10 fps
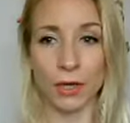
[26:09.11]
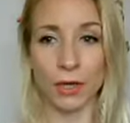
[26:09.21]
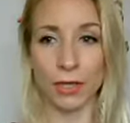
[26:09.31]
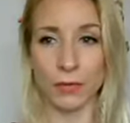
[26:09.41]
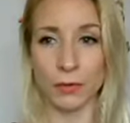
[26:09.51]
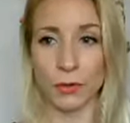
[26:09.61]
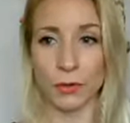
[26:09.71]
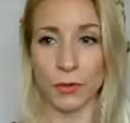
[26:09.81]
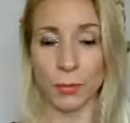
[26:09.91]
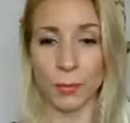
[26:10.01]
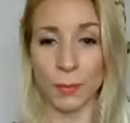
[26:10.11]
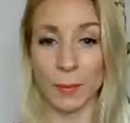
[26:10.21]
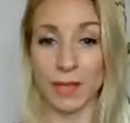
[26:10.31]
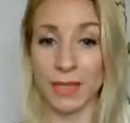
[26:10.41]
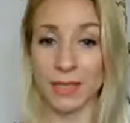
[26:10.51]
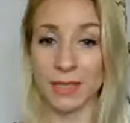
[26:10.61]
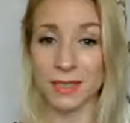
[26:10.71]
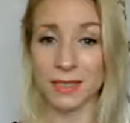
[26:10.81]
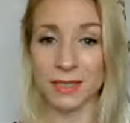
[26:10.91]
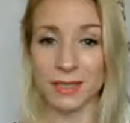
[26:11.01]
I'll give you another couple of minutes.